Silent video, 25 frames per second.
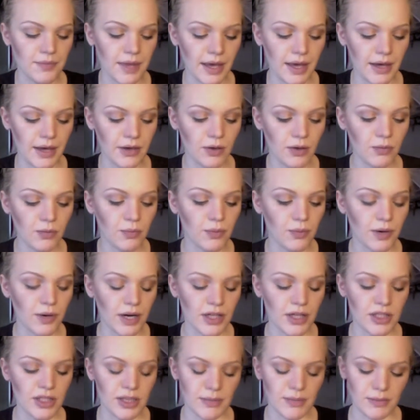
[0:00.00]
angled
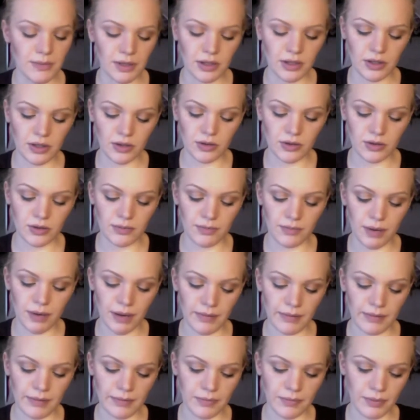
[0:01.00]
brush, I'm going to use
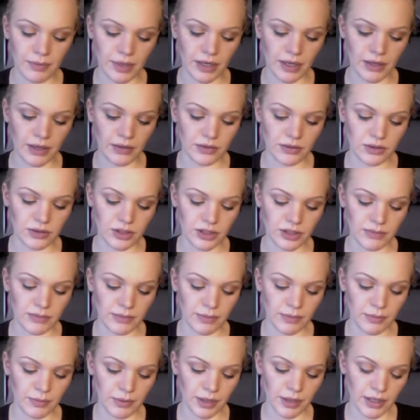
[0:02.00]
Bobbi Brown
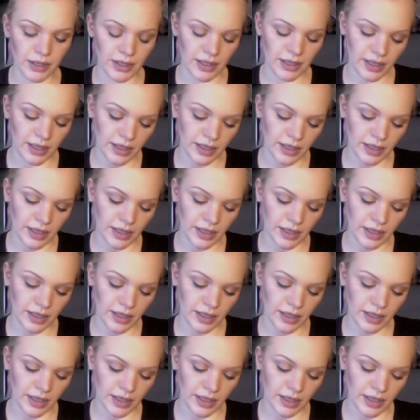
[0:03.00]
Shimmer Brick,